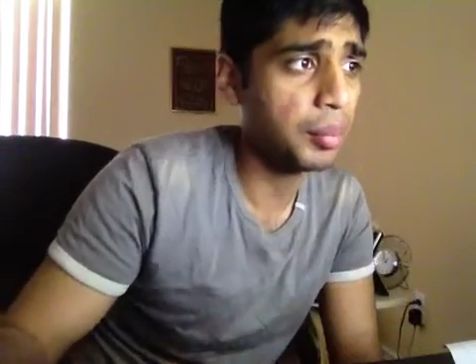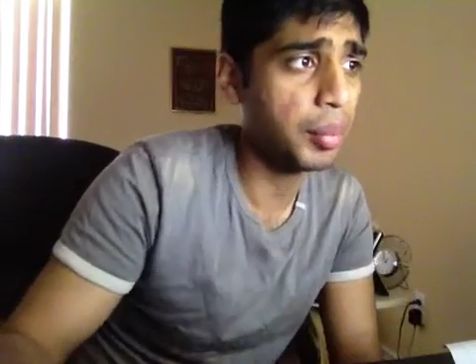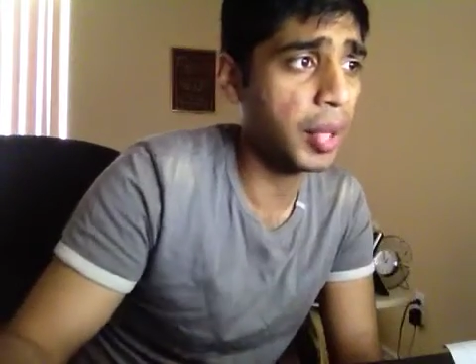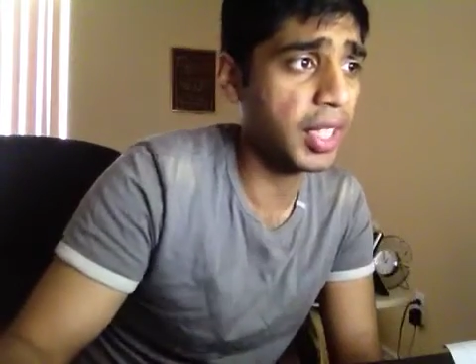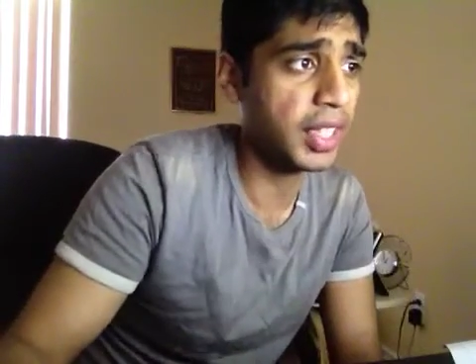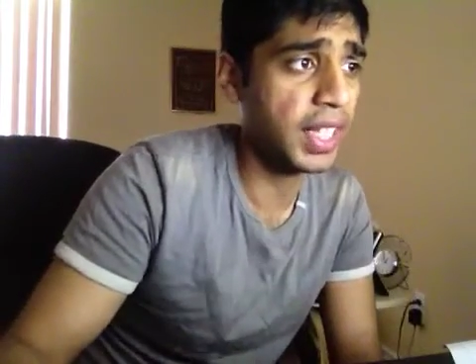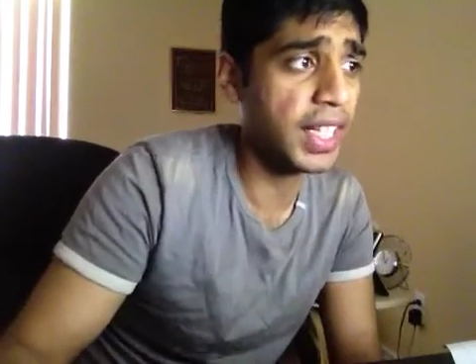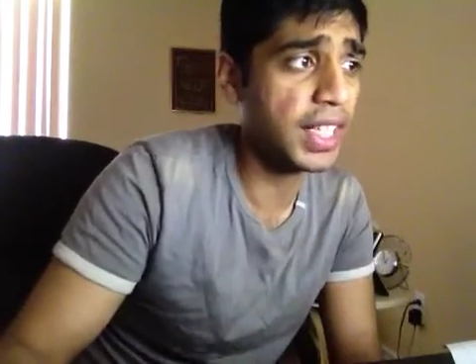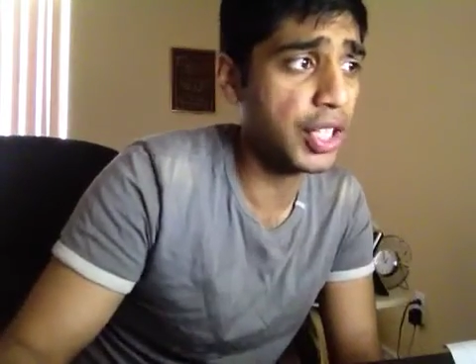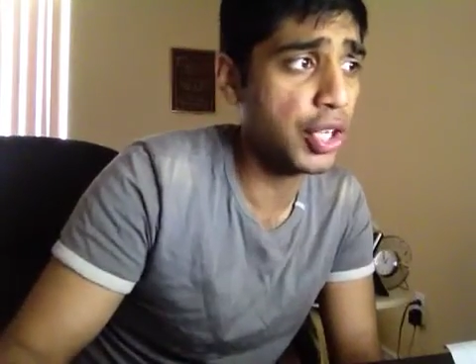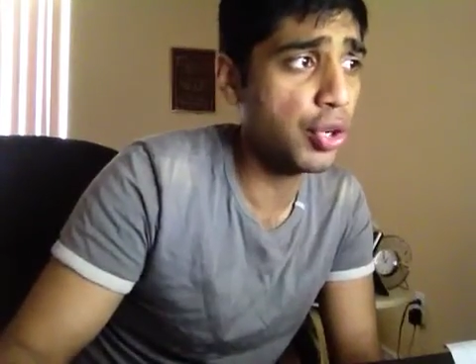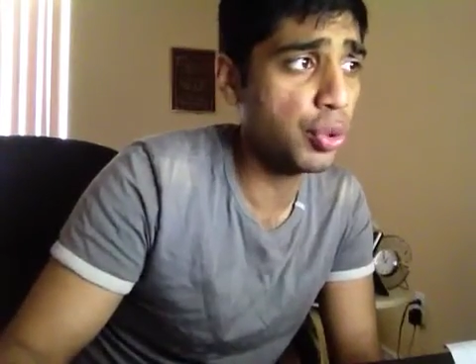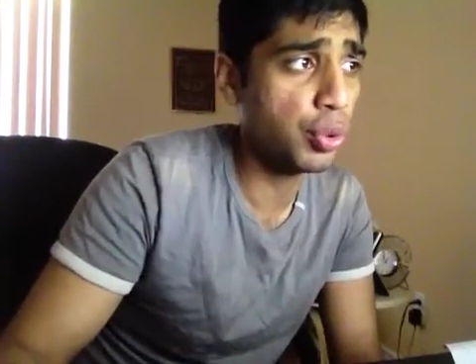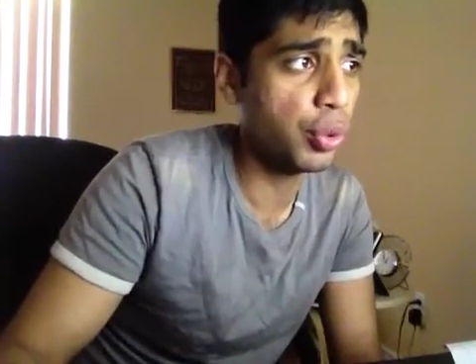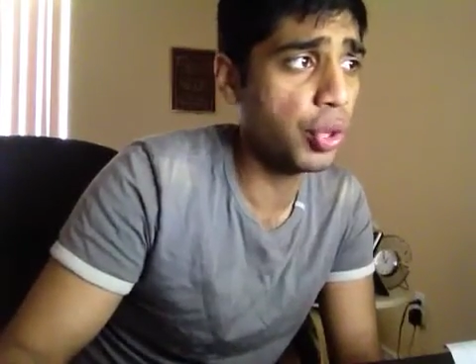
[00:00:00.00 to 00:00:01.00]
but they
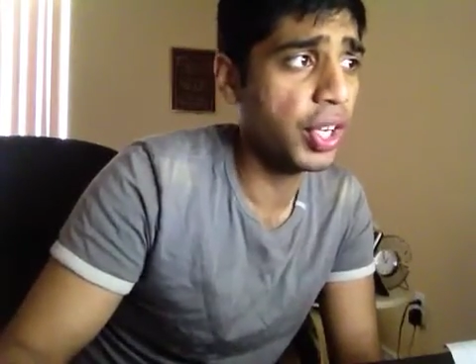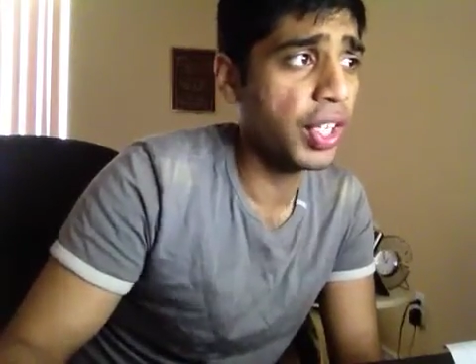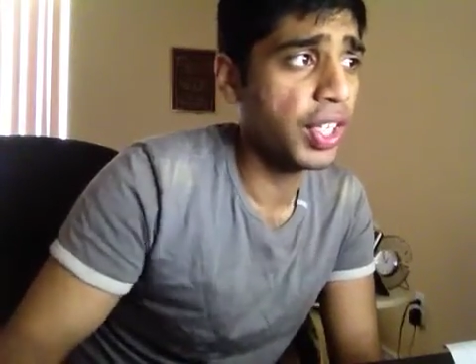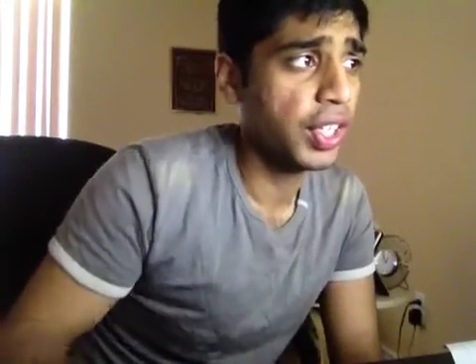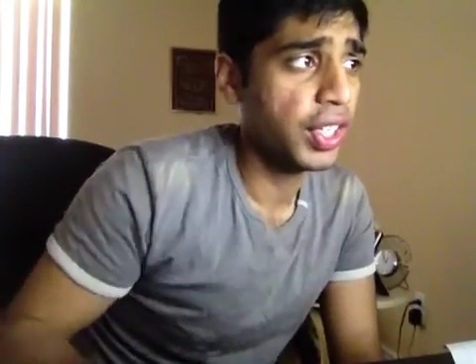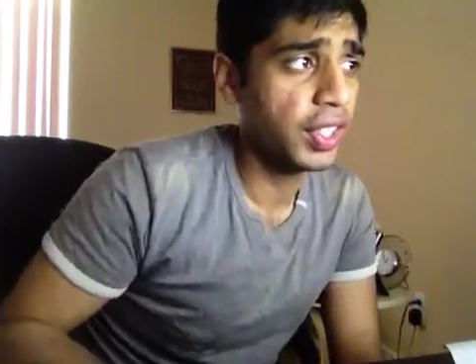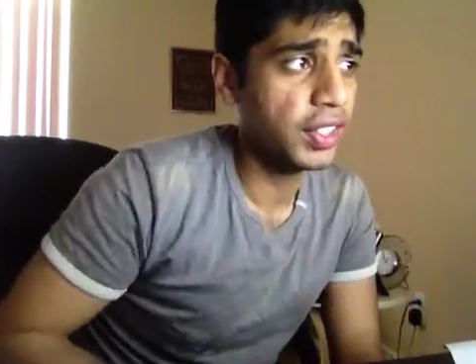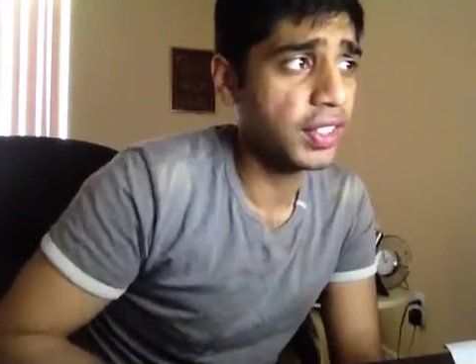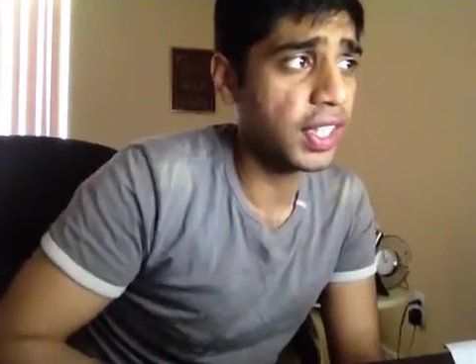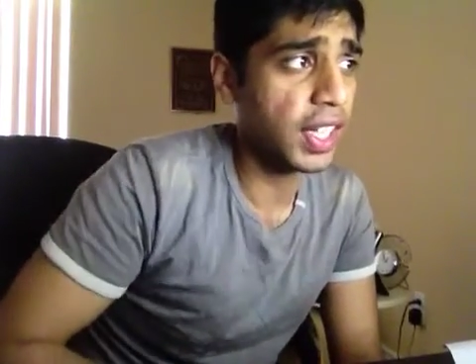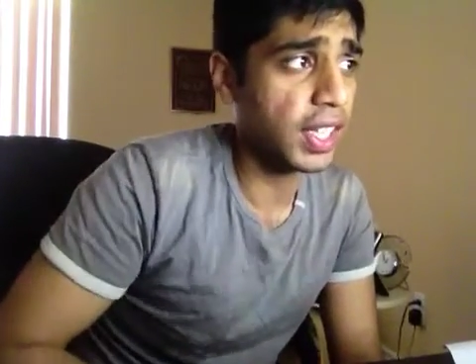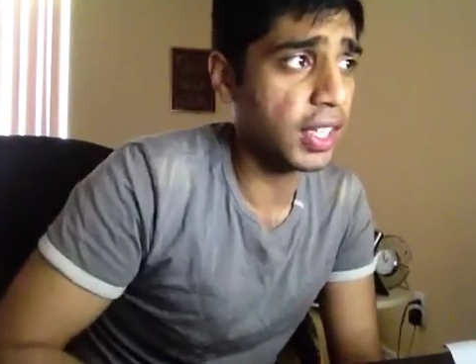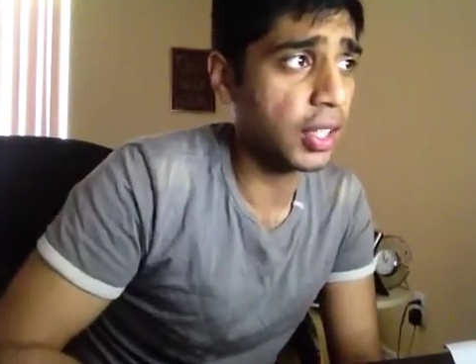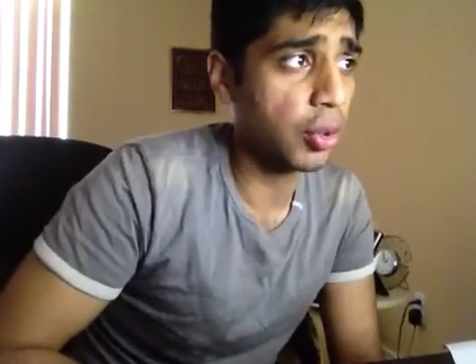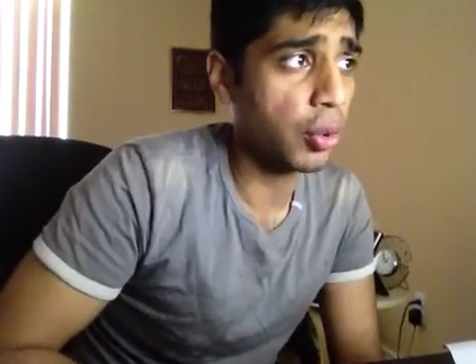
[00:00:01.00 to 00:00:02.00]
knew
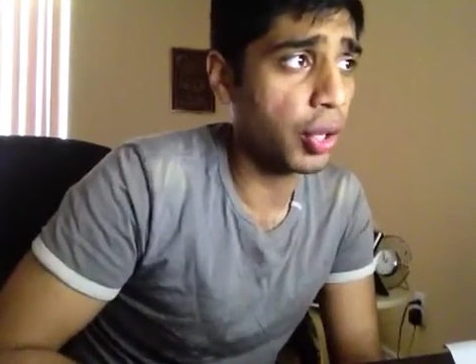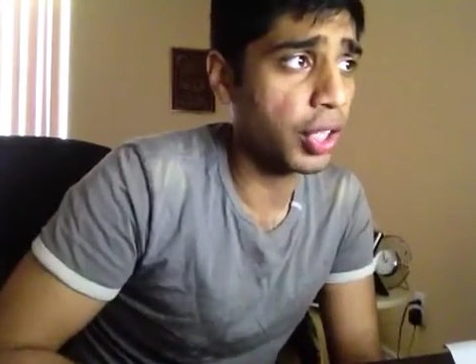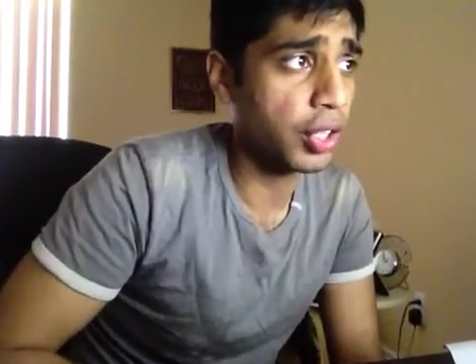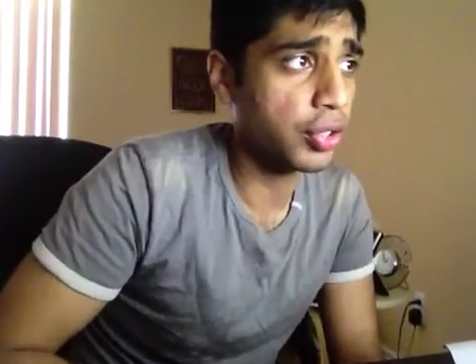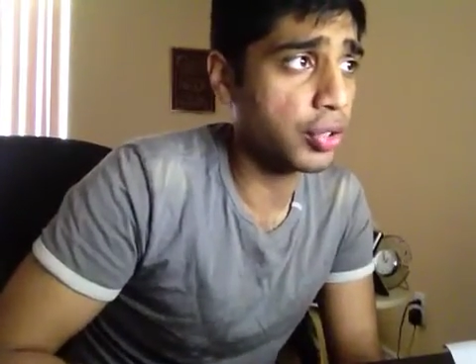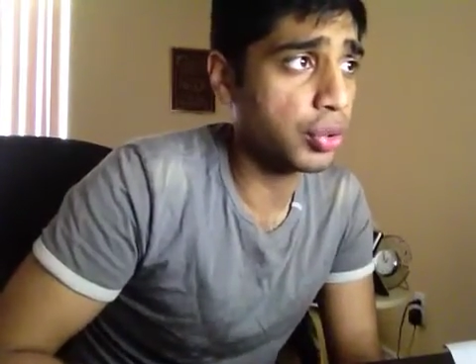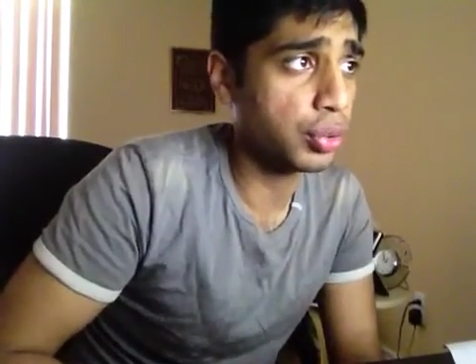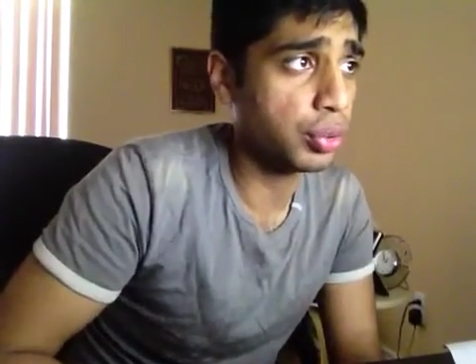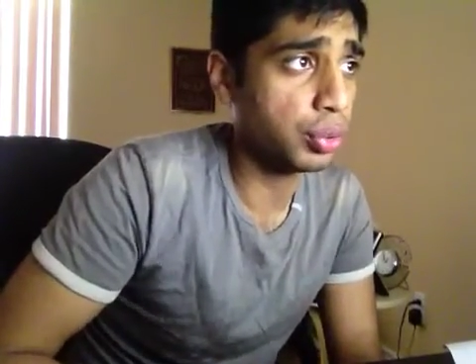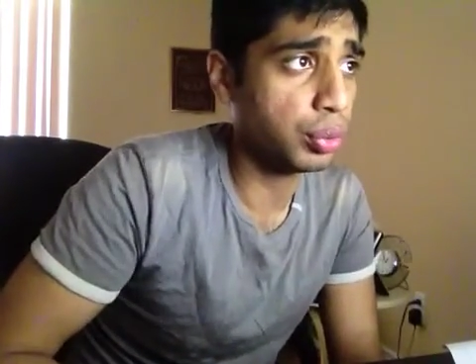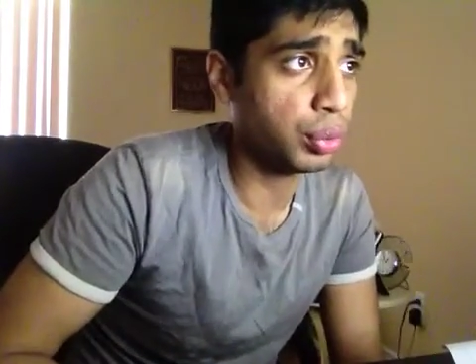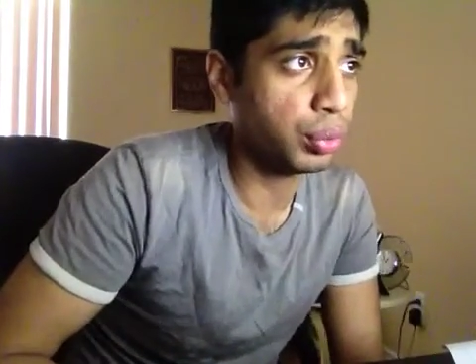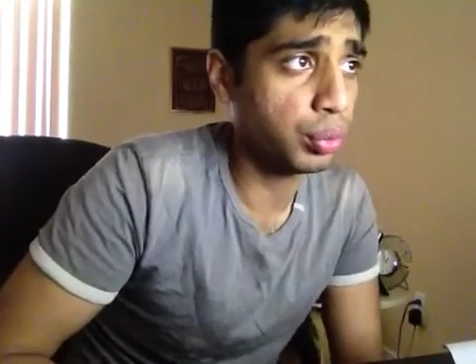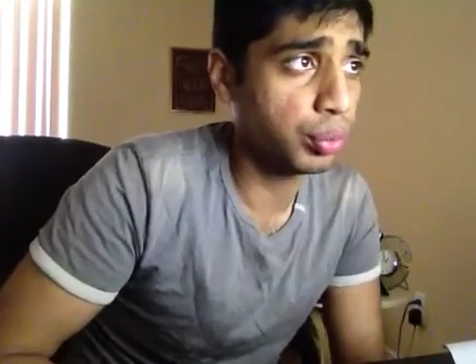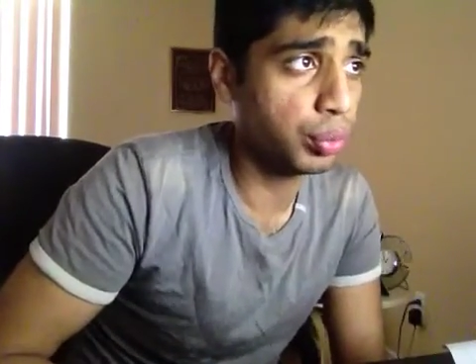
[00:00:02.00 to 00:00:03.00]
that, according to